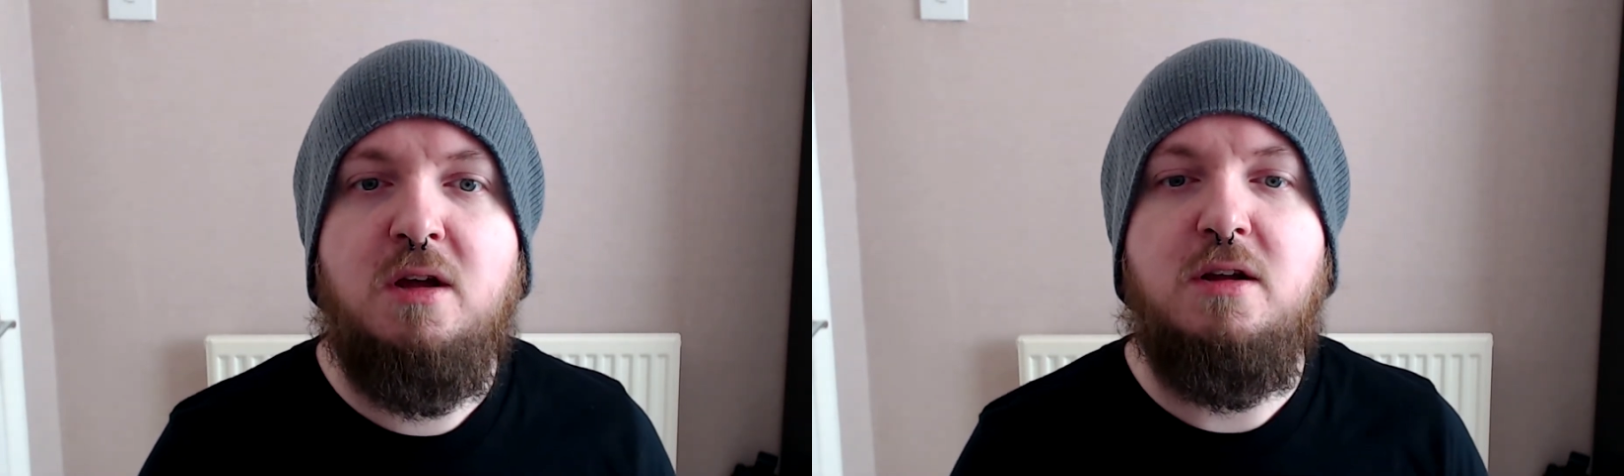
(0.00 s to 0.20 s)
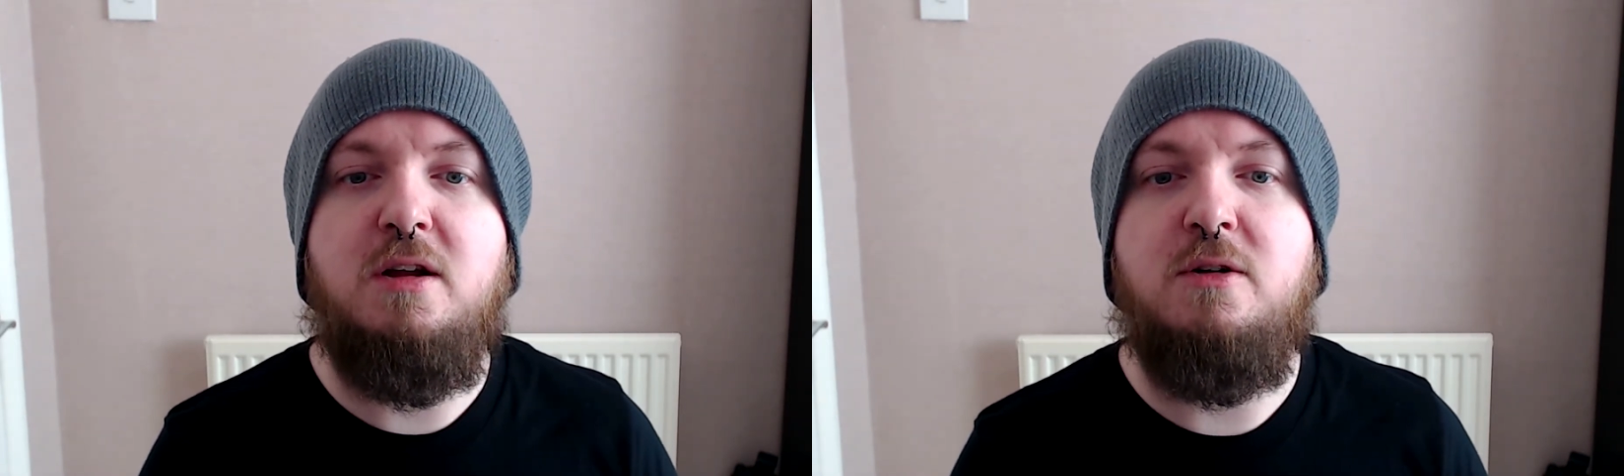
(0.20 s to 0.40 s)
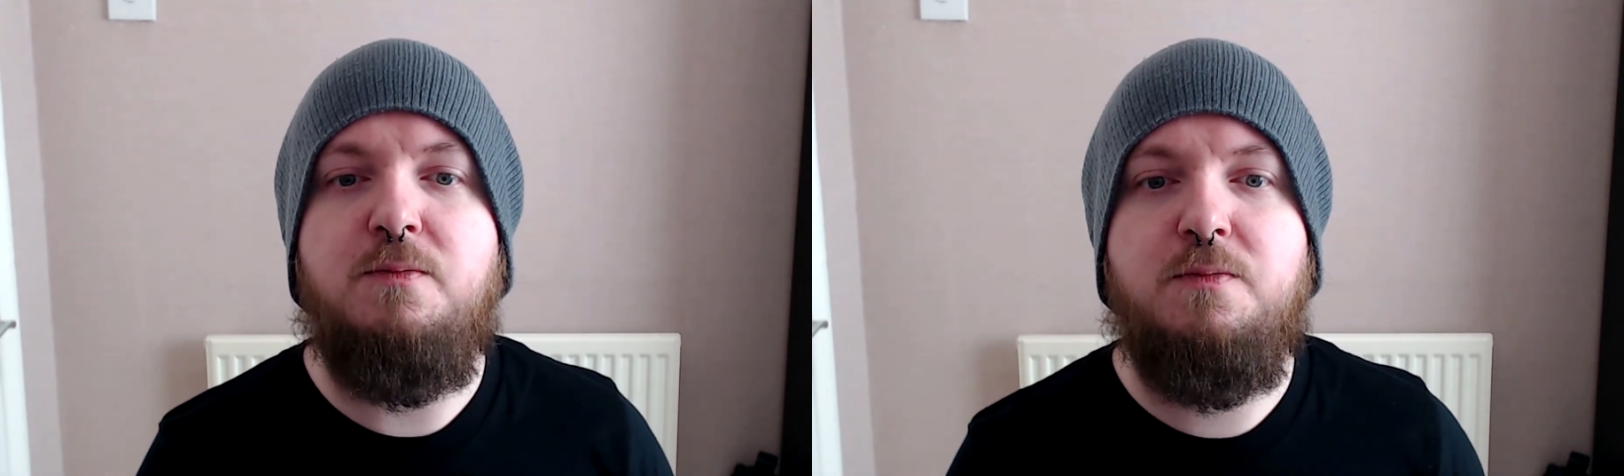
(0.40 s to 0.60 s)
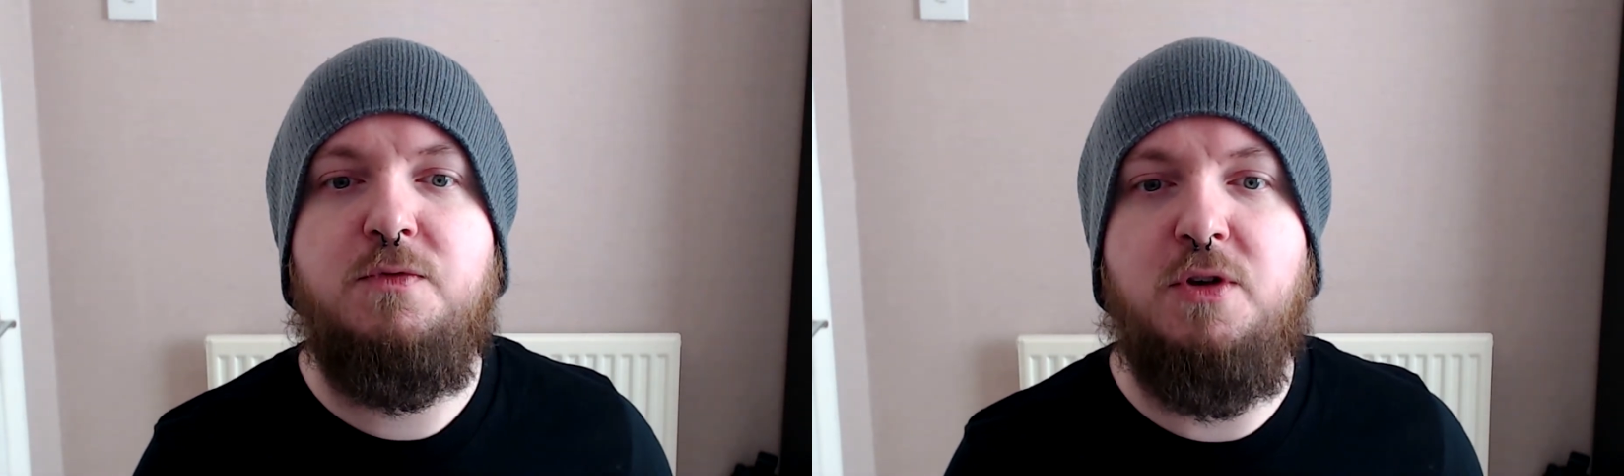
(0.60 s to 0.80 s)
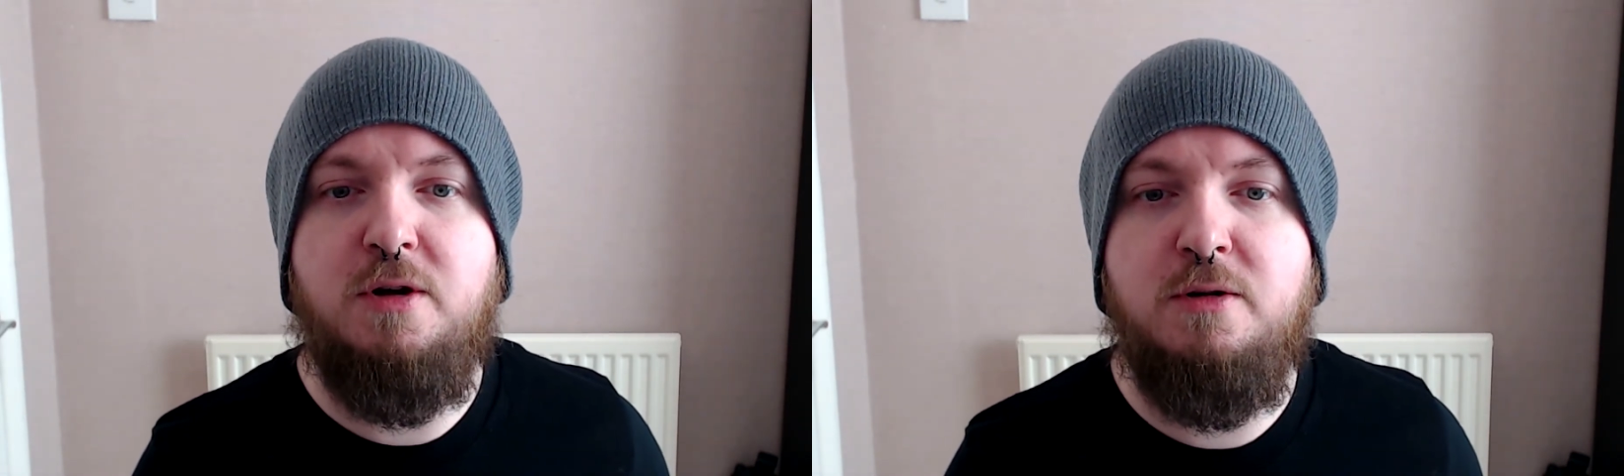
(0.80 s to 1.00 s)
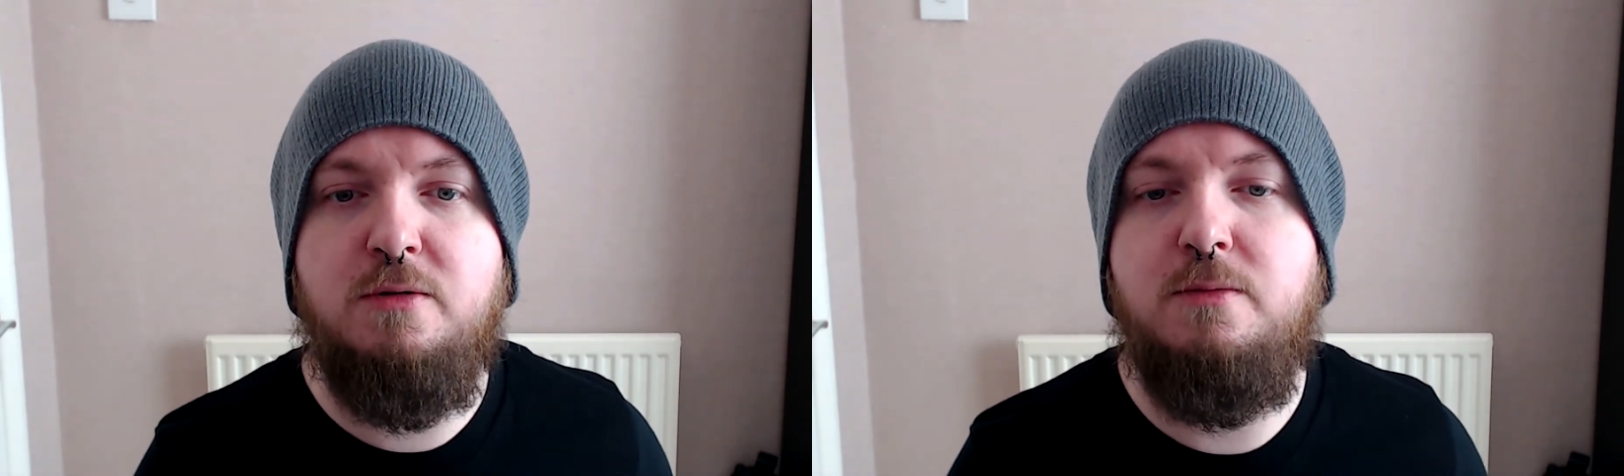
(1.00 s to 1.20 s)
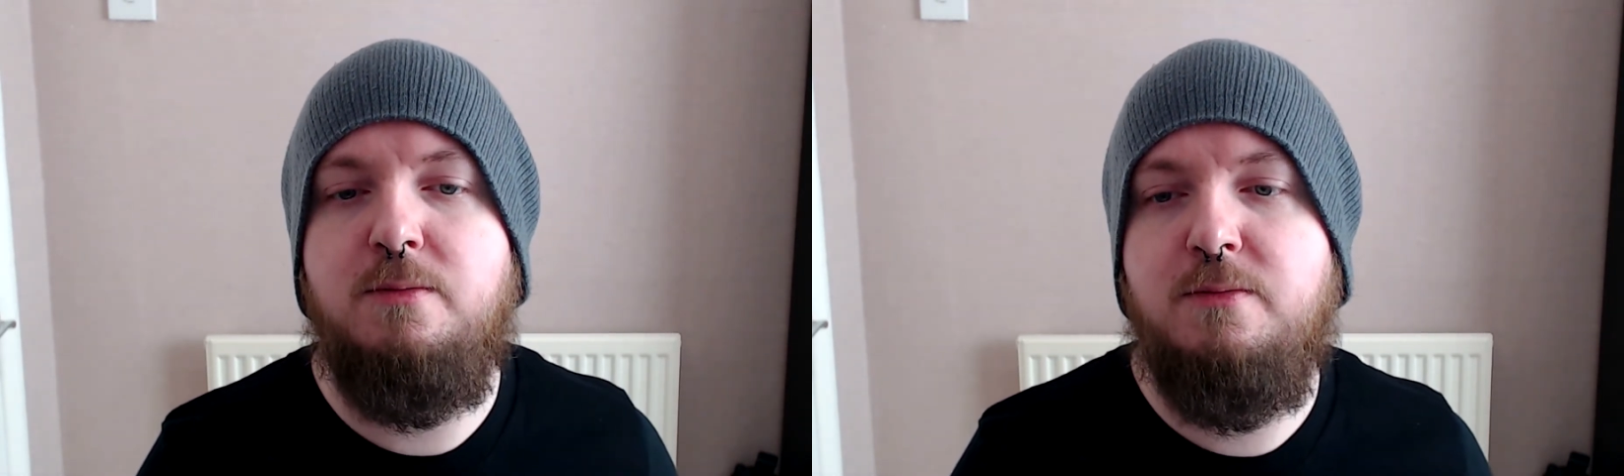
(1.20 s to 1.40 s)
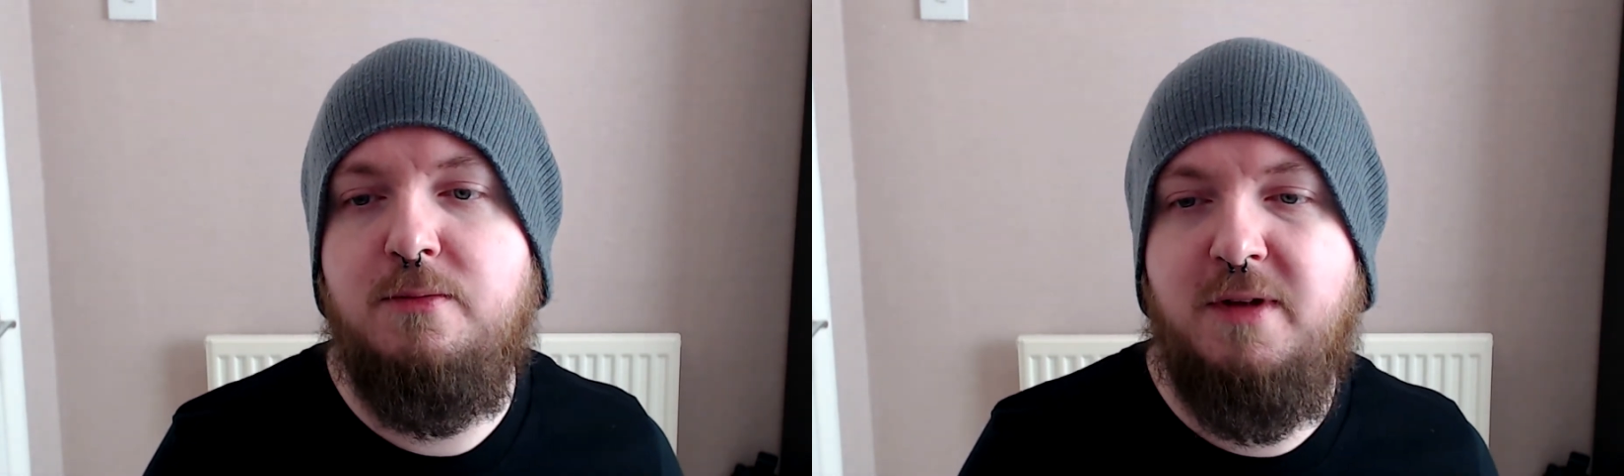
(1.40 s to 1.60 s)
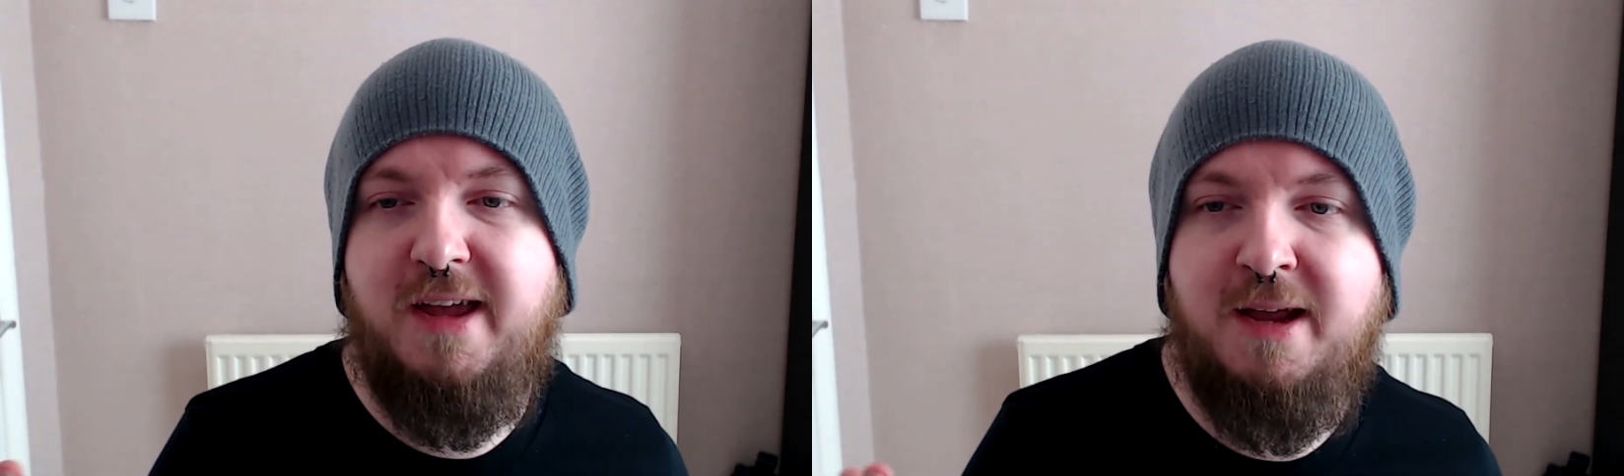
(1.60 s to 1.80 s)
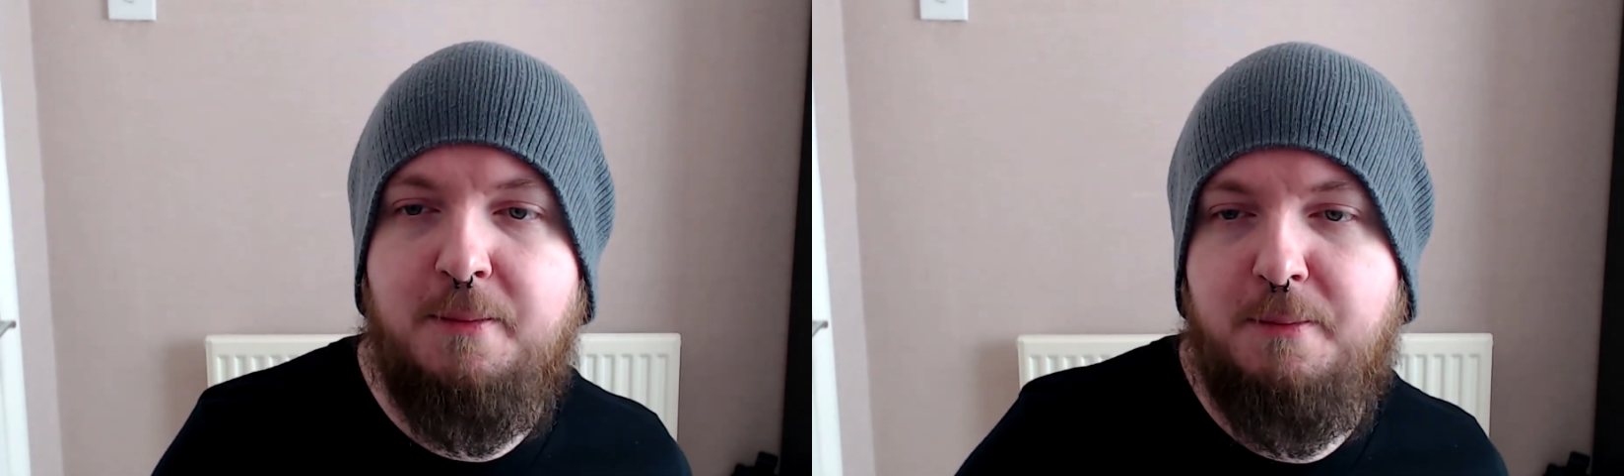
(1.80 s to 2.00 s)
You know, so
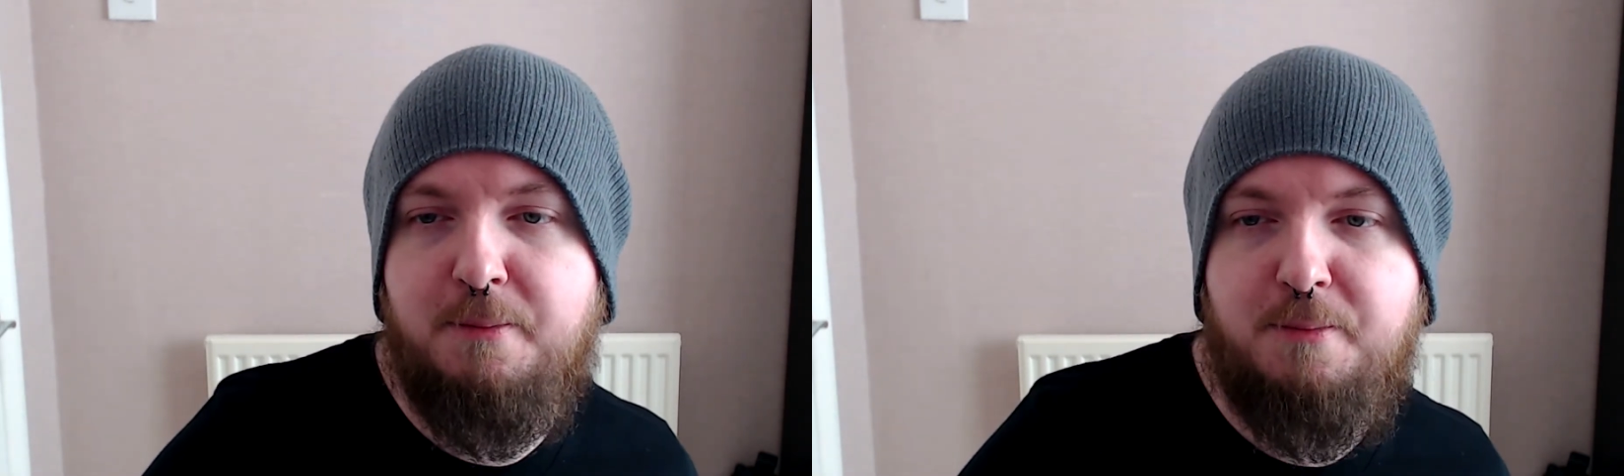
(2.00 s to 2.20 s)
it